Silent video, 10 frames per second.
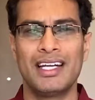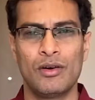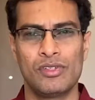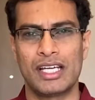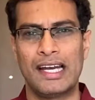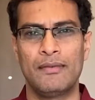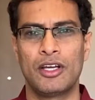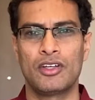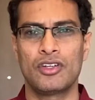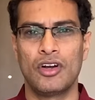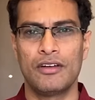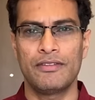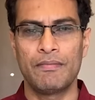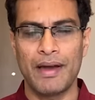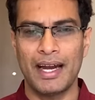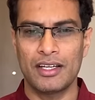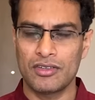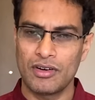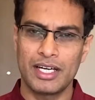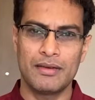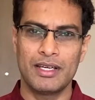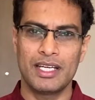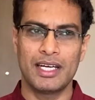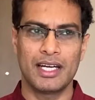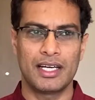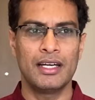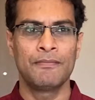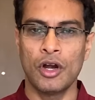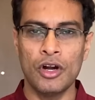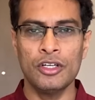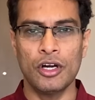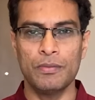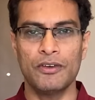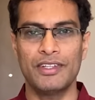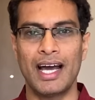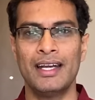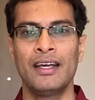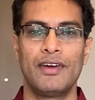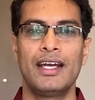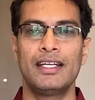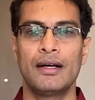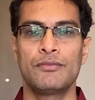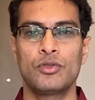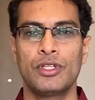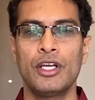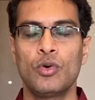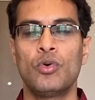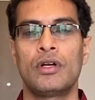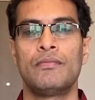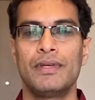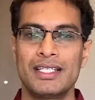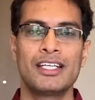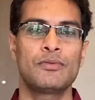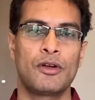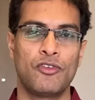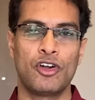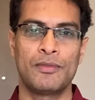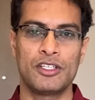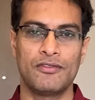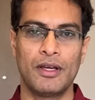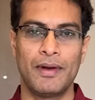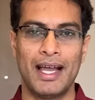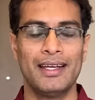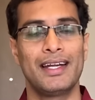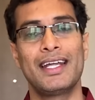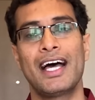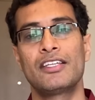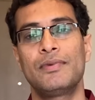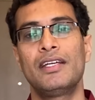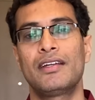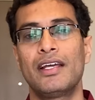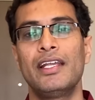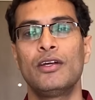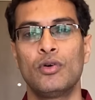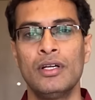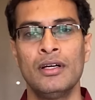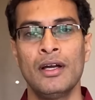downside because a lot of impact has already been created. On top of that, when it comes to the core business performance of the bank, it has been really good,